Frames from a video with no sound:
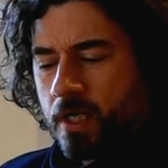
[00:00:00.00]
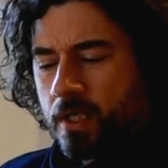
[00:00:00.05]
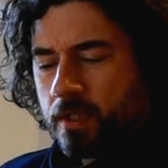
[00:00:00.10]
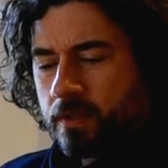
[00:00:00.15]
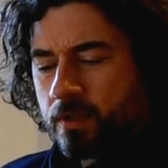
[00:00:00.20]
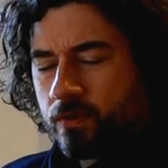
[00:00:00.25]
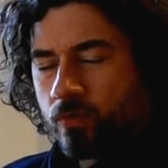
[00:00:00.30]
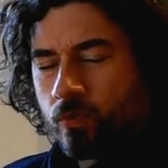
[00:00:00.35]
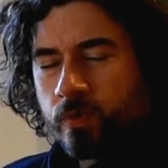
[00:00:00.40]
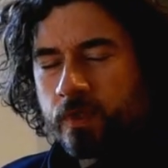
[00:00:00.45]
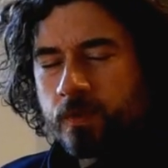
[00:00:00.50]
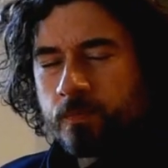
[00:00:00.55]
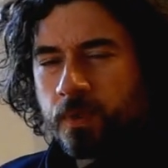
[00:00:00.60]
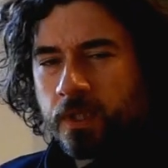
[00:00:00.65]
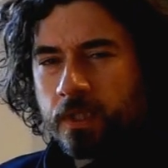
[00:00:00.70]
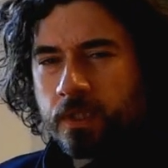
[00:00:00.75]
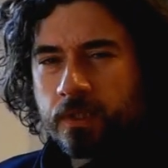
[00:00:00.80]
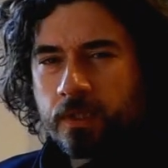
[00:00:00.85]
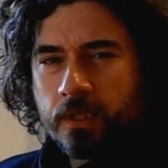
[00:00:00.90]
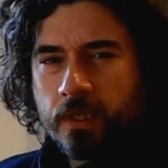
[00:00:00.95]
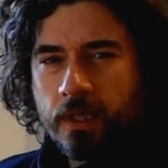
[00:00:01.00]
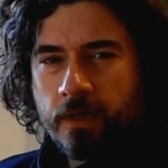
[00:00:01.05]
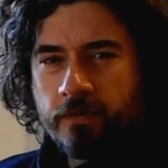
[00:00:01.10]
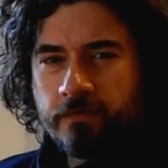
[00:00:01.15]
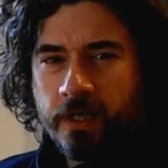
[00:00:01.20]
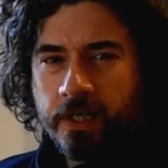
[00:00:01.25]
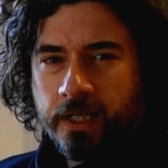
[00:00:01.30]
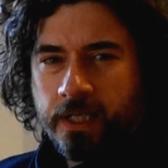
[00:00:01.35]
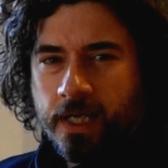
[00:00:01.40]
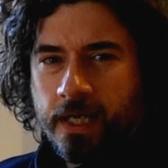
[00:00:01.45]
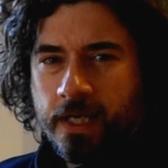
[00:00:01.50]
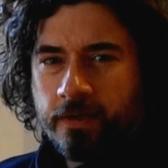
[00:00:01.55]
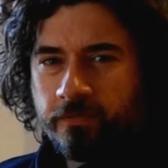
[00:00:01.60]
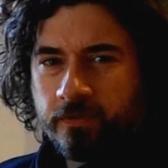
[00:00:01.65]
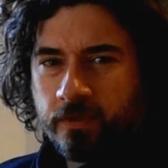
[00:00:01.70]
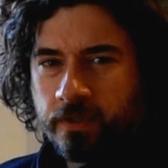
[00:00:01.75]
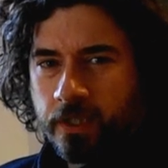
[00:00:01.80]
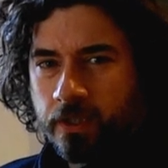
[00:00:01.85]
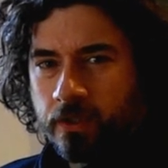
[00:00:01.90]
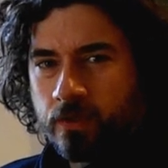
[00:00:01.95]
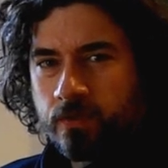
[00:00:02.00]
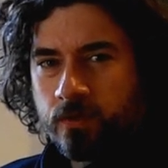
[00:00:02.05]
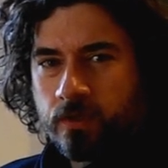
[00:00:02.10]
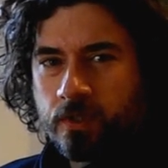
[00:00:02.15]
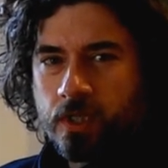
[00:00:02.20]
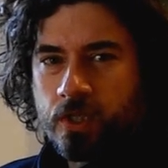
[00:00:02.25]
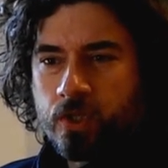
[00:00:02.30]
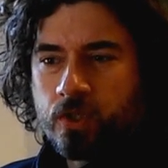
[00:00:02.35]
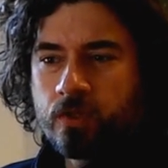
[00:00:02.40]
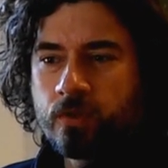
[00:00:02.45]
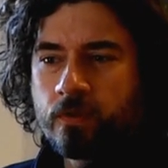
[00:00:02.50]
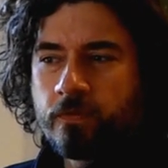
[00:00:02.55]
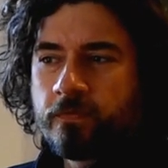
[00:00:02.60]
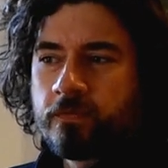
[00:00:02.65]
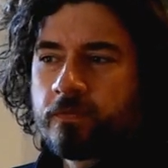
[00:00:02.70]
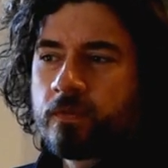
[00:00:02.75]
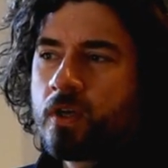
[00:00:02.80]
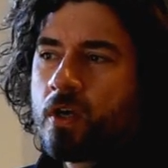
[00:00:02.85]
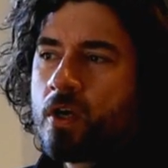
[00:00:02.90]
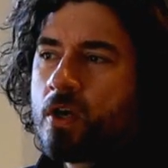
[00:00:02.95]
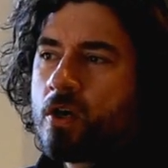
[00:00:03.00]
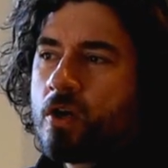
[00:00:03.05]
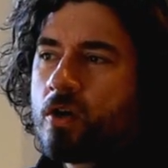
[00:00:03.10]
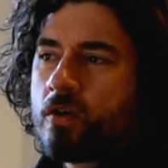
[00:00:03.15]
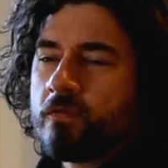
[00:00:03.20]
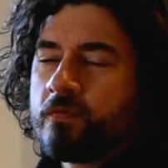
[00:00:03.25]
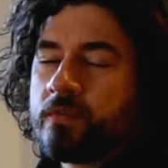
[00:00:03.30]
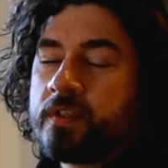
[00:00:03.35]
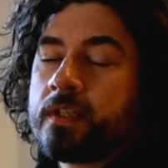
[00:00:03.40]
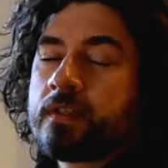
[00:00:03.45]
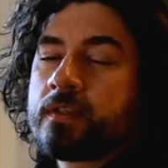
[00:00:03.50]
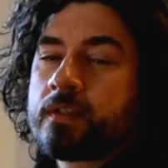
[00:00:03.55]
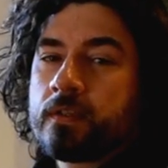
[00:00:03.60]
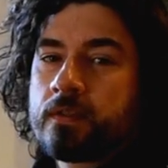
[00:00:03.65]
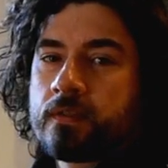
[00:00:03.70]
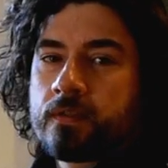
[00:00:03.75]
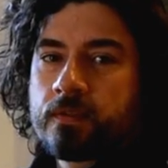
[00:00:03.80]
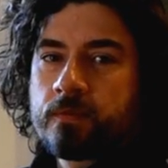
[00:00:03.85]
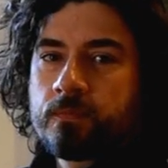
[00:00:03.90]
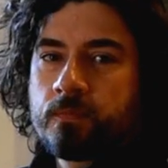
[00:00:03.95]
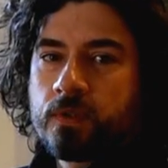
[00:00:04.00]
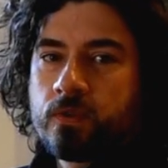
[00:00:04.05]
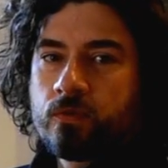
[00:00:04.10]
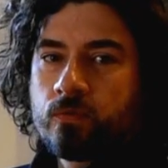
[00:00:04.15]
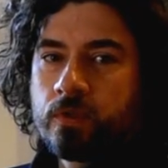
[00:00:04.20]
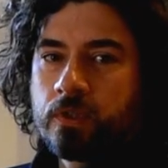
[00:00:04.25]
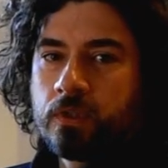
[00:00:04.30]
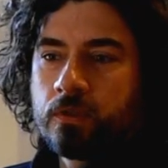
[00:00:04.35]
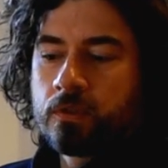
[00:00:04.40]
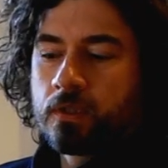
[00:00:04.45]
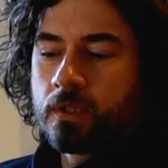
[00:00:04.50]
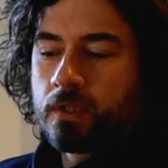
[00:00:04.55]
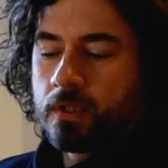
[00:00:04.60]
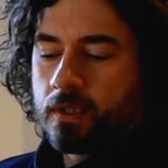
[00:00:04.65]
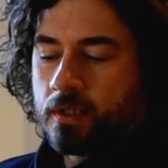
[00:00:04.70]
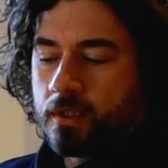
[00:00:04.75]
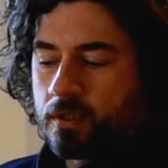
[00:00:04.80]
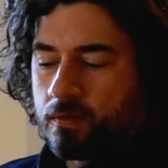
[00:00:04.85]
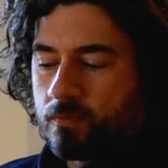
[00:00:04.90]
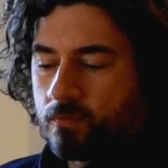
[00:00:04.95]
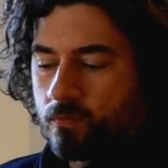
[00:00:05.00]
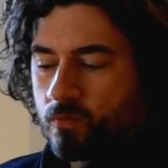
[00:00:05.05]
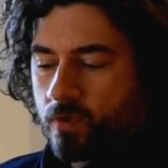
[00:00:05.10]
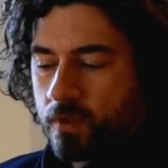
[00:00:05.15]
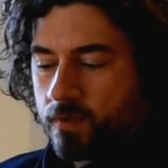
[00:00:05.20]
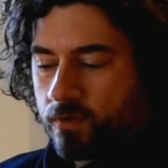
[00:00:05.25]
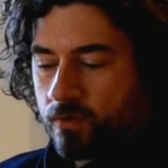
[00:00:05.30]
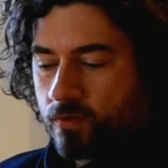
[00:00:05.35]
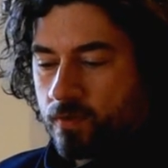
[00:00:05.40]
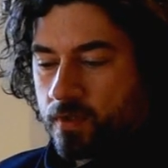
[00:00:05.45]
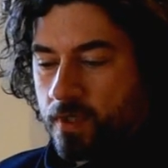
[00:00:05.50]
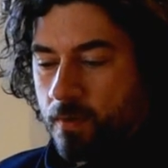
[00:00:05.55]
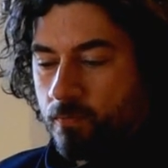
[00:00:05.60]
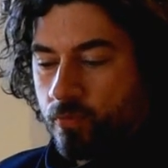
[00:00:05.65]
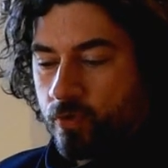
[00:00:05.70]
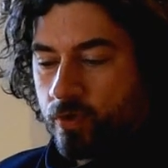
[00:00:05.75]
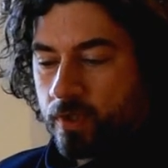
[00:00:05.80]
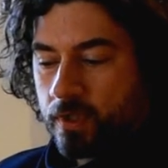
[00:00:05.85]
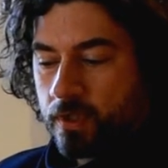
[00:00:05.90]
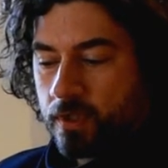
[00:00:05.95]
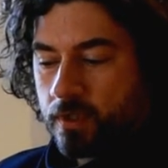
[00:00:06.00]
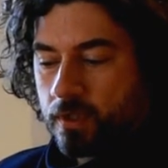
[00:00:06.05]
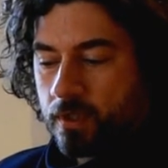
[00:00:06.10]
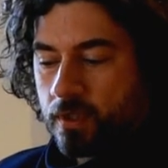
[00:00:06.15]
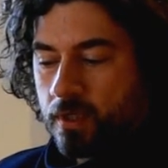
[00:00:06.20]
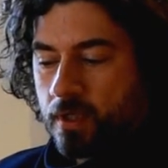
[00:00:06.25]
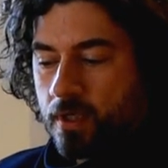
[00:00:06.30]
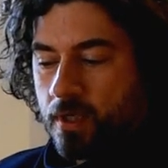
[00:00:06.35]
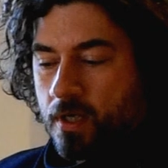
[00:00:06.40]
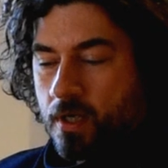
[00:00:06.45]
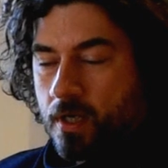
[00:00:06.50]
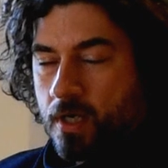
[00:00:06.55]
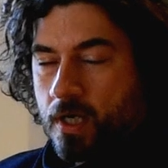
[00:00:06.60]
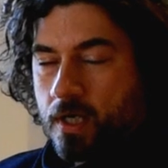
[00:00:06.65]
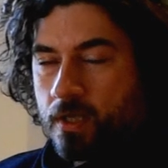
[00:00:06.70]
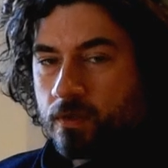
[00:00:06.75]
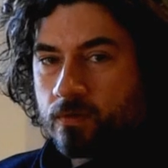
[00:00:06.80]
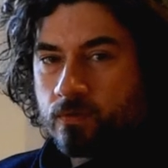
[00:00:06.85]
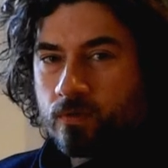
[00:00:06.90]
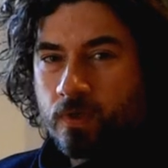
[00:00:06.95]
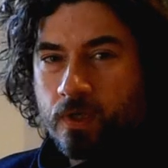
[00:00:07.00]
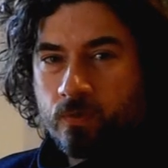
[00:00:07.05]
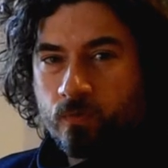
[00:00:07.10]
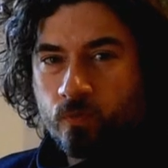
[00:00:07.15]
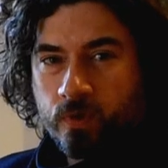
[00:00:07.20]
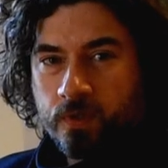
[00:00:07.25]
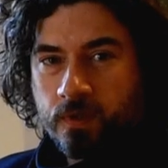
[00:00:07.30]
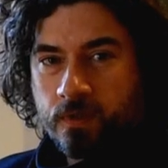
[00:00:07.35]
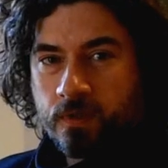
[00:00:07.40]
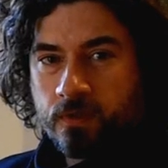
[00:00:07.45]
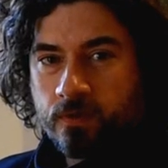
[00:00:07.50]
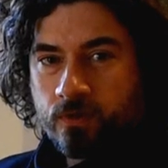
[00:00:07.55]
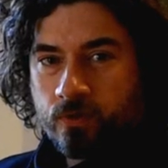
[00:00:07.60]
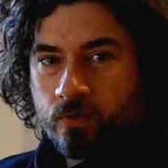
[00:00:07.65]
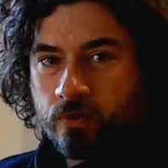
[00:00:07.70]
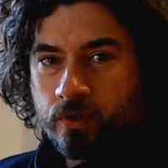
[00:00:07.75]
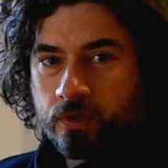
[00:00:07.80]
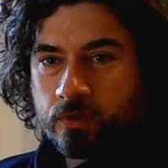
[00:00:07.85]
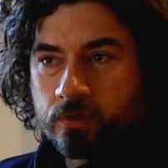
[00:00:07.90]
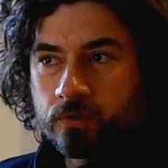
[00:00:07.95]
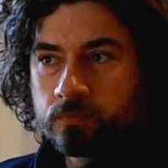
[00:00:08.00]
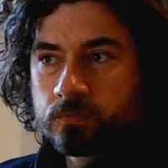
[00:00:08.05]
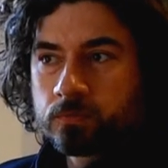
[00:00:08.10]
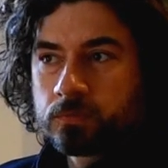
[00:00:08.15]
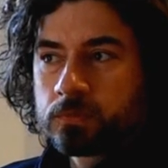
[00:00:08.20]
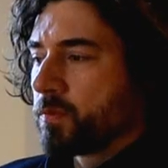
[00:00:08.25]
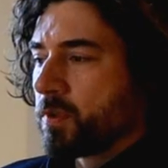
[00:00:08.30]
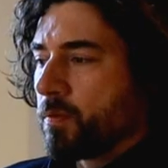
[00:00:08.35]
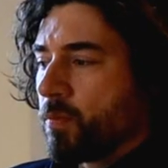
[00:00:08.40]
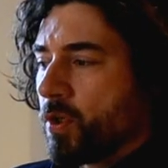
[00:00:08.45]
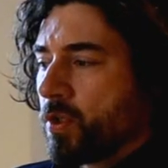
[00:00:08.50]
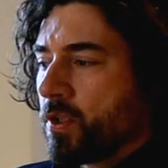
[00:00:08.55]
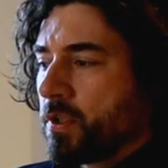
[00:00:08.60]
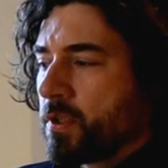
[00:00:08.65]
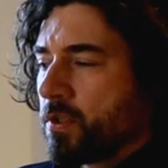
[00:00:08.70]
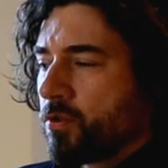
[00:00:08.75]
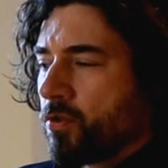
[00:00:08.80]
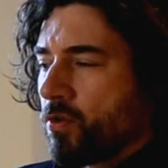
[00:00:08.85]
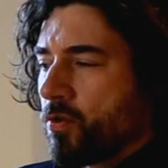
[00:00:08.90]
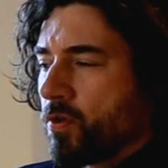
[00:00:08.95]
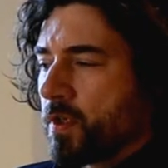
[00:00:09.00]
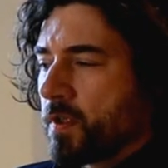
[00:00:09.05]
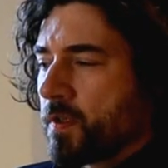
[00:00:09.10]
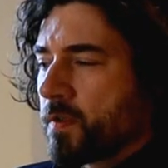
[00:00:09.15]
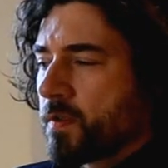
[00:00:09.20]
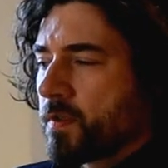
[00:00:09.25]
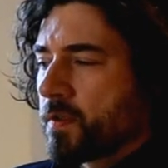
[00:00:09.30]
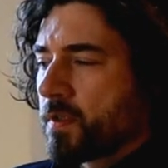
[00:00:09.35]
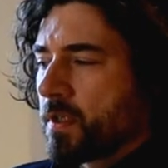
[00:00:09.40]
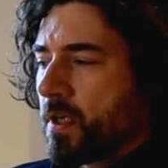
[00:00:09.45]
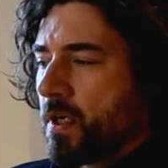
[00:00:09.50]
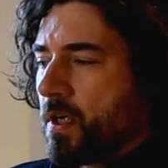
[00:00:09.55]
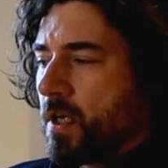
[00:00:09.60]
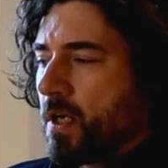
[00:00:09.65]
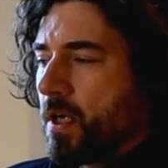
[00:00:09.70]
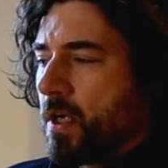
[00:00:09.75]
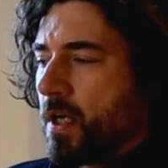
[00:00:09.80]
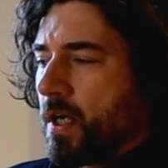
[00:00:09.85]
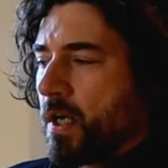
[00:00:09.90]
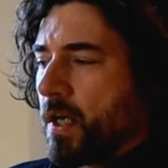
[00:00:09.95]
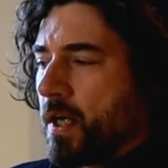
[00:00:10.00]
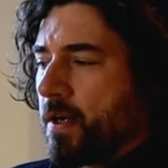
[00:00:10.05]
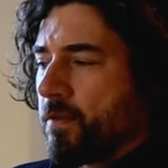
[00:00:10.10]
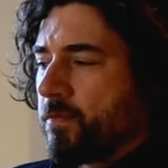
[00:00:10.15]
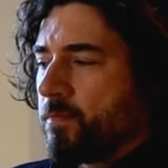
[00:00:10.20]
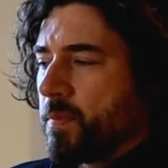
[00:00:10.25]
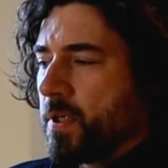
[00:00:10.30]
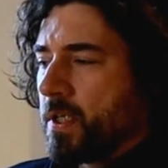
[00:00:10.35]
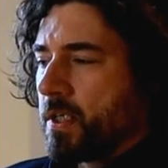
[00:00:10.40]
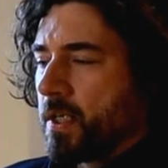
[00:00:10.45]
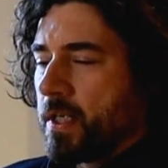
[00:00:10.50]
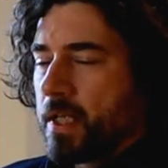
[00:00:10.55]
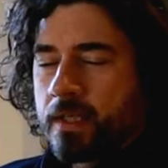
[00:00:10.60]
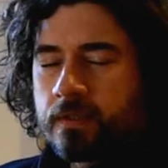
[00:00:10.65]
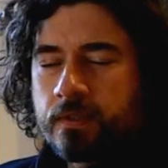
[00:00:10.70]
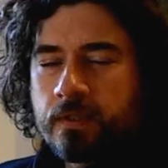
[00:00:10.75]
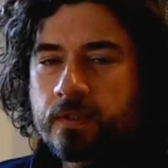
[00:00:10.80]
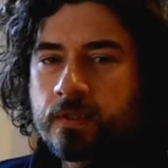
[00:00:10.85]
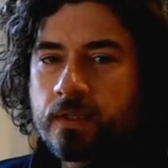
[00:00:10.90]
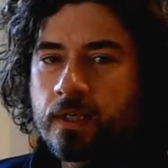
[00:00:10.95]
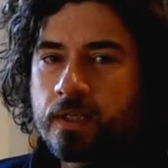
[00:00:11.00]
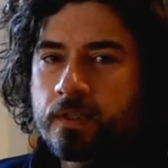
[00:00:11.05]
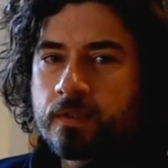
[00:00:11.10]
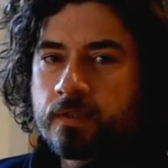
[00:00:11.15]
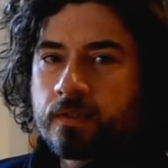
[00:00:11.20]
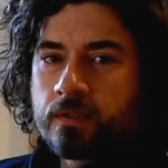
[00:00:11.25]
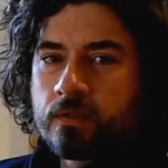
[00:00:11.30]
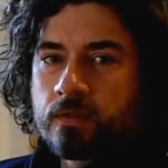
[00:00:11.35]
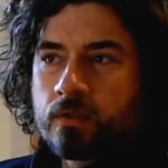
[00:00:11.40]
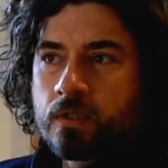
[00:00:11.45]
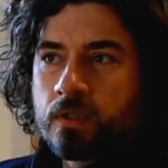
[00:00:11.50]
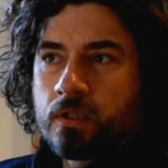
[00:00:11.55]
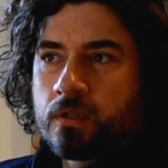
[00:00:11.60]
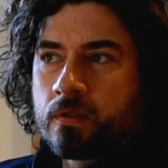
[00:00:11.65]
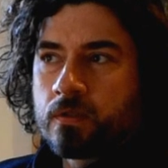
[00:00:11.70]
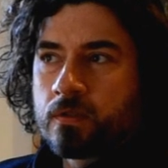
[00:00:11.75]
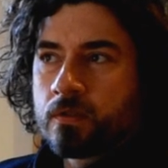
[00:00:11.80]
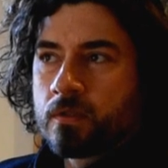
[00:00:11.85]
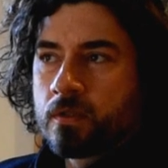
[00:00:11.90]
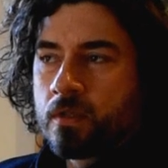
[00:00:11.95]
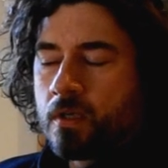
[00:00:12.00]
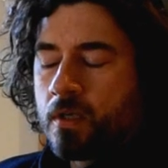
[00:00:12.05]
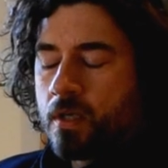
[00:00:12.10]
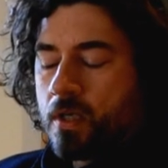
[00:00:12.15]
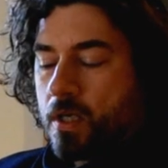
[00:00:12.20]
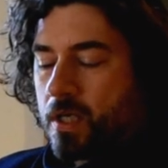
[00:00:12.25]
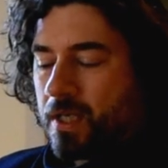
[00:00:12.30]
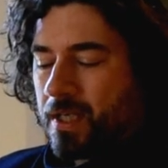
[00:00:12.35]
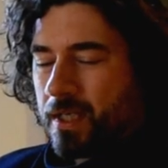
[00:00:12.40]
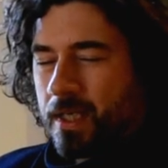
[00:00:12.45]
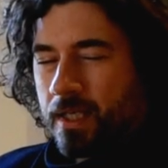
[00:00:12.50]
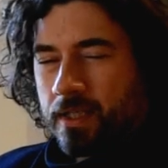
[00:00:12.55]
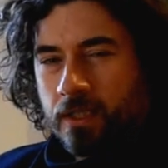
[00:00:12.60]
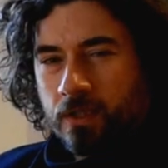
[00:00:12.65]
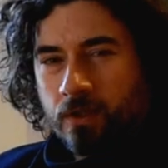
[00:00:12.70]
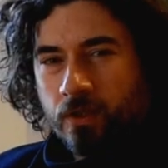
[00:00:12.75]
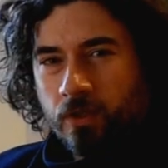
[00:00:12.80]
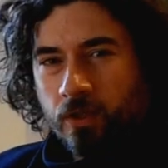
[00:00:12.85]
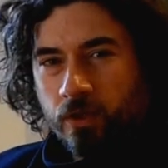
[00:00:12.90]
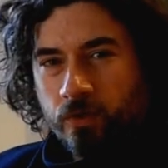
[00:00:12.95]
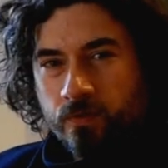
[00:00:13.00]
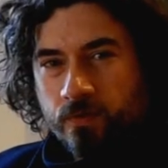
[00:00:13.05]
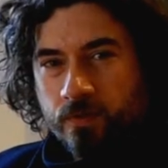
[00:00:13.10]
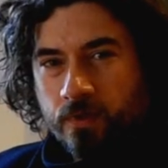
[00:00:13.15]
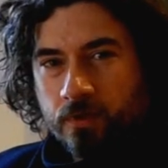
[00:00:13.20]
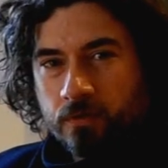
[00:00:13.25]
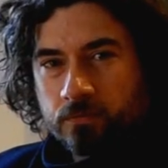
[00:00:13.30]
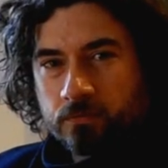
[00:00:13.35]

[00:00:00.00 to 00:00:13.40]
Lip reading: there's always been a very careful negotiation of distance between what is contemporary and what is historical. The monolith drawings have been an exercise in getting closer